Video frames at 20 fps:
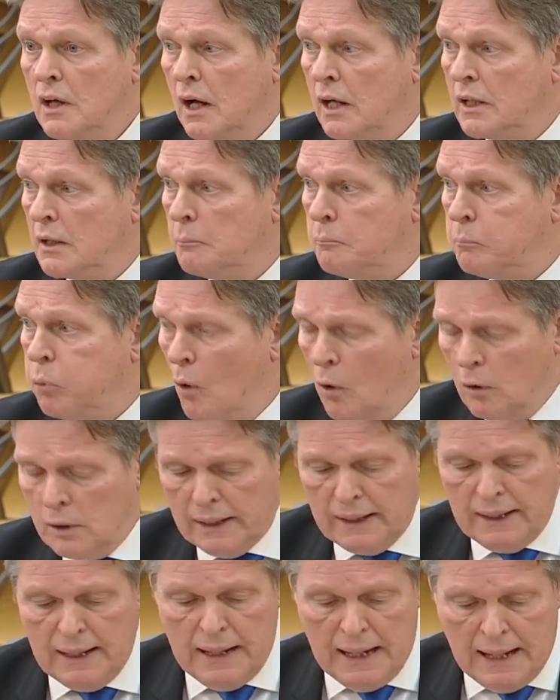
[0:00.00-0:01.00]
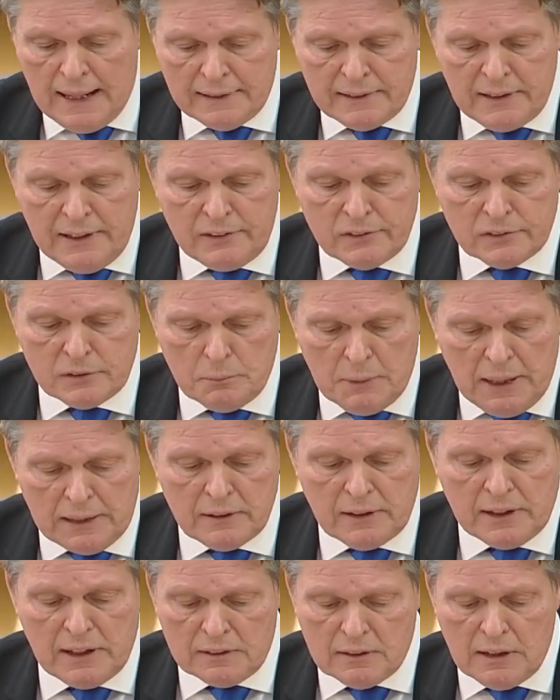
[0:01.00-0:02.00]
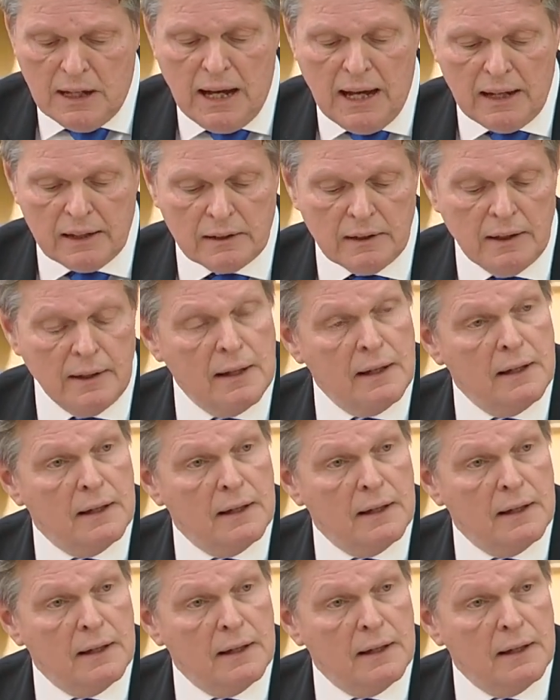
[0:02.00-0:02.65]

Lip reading: an appalling anti-Semitic attack.